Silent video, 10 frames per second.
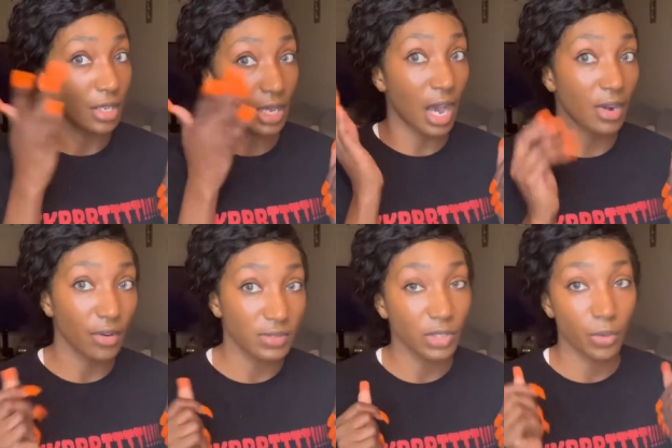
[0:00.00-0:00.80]
y'all
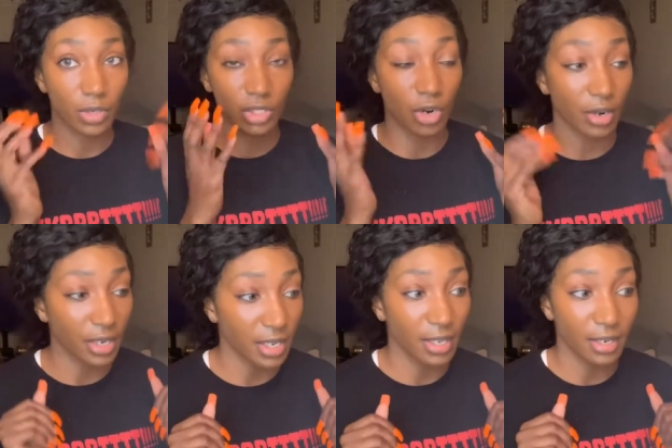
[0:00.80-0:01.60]
don't even see where
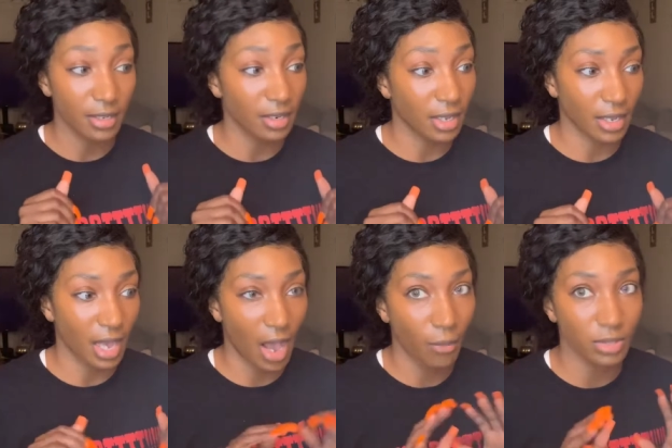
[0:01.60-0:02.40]
starting and it. Like,
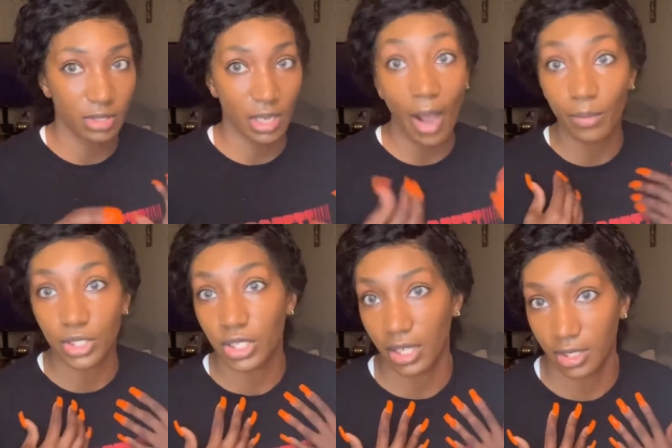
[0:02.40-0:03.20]
I was, I was
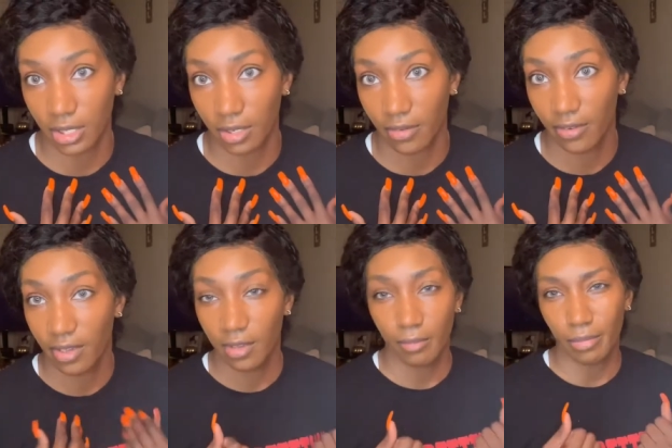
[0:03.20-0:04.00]
shooken,
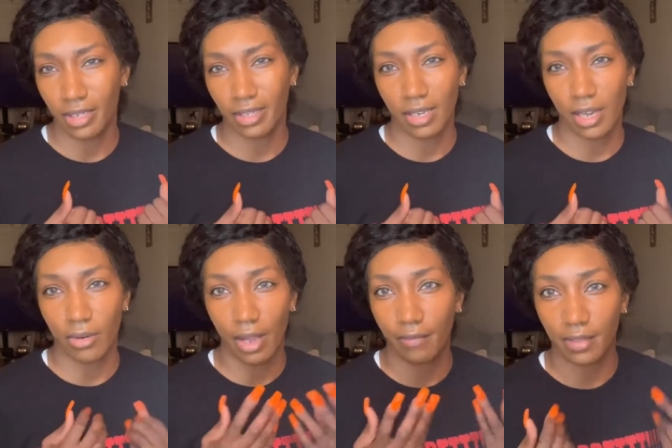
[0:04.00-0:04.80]
but I
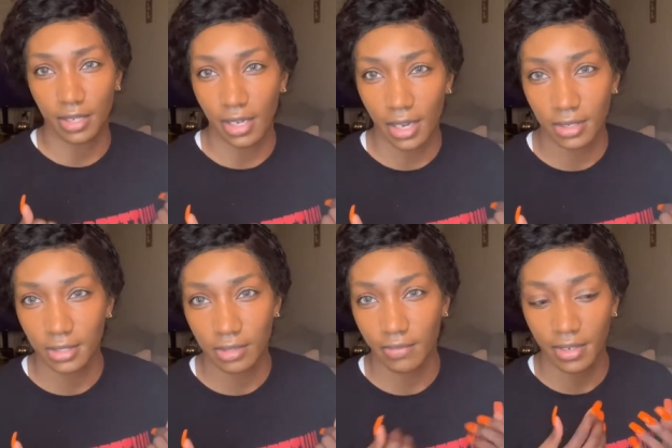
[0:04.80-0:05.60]
don't got $50
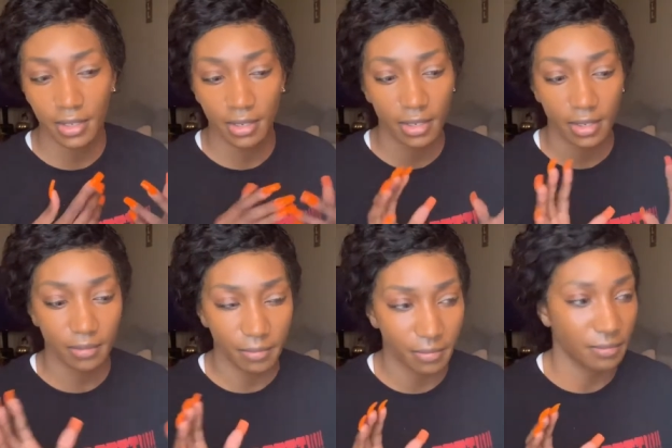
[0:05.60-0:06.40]
for that. Like,
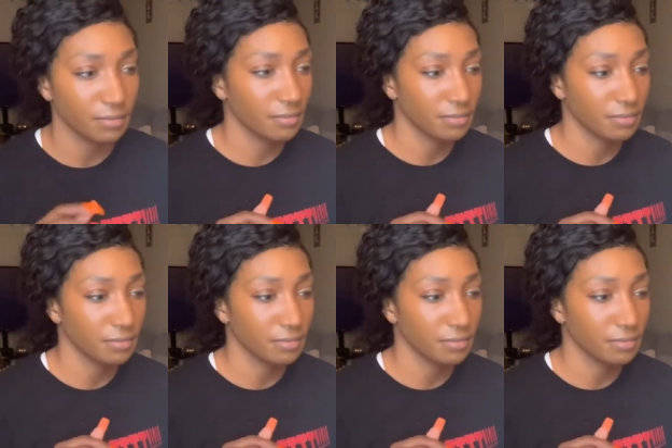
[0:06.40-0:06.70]
mm -mm.